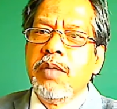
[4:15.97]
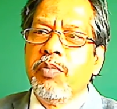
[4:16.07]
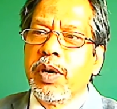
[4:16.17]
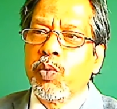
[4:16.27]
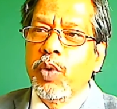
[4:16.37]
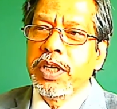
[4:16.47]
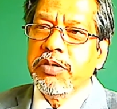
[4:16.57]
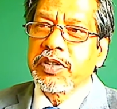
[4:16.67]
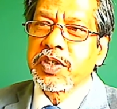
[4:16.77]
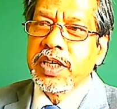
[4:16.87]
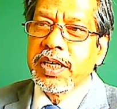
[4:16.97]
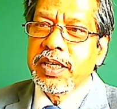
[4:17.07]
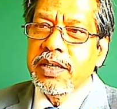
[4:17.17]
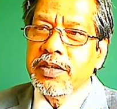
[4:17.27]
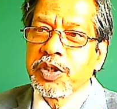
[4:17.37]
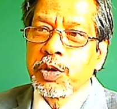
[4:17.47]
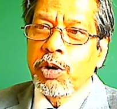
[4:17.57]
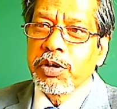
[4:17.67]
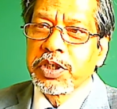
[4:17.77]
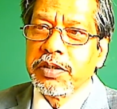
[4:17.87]
But what you are seeing here is
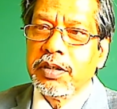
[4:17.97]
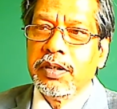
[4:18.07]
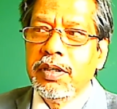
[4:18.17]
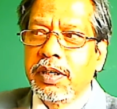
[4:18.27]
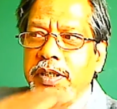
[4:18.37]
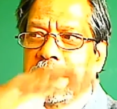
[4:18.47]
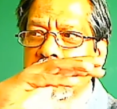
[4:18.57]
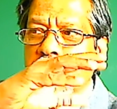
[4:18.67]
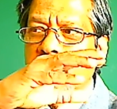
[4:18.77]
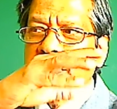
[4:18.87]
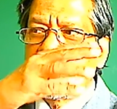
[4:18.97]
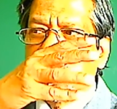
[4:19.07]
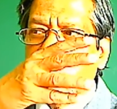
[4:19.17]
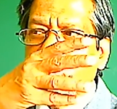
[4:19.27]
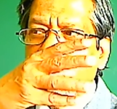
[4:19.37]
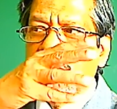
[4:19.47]
torsional. Look, it's twisting.